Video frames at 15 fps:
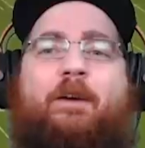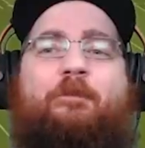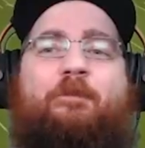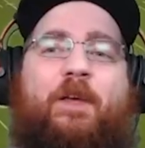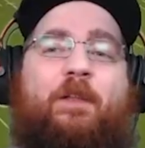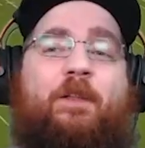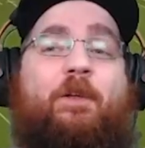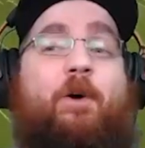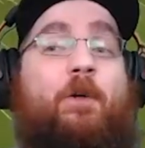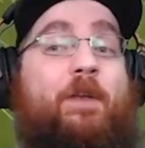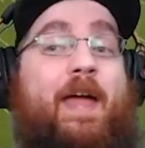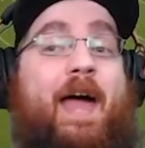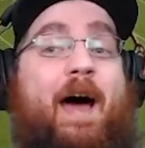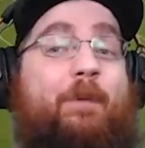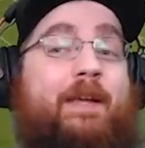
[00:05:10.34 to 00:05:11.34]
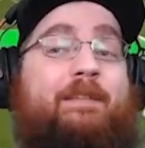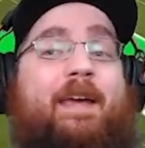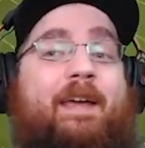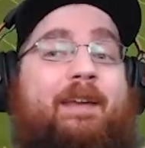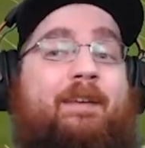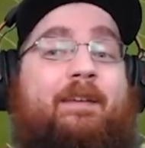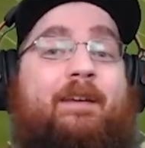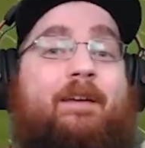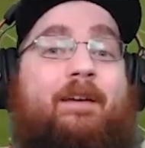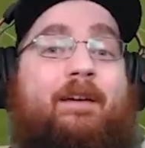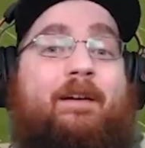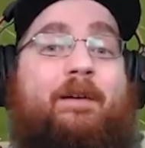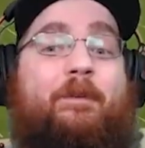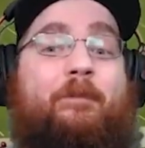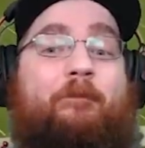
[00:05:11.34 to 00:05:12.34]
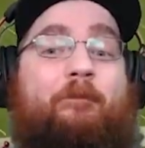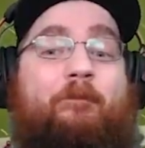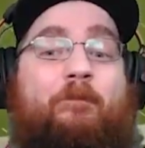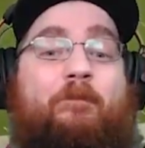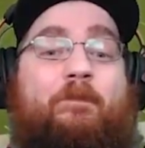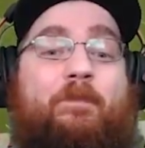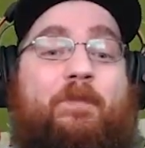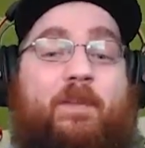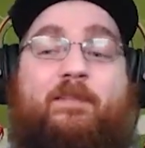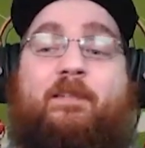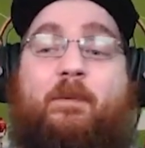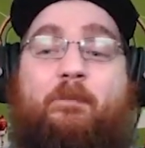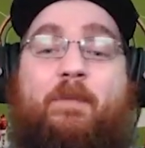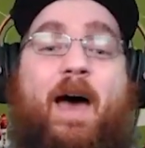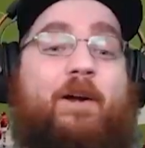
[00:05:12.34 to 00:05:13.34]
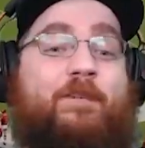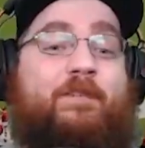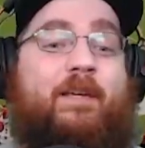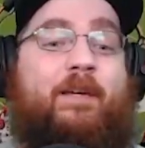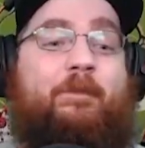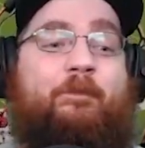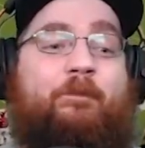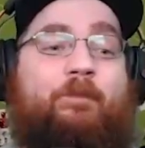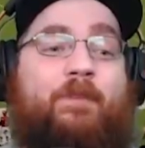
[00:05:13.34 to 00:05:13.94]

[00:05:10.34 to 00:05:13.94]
field goal. Now we did. This is embarrassing.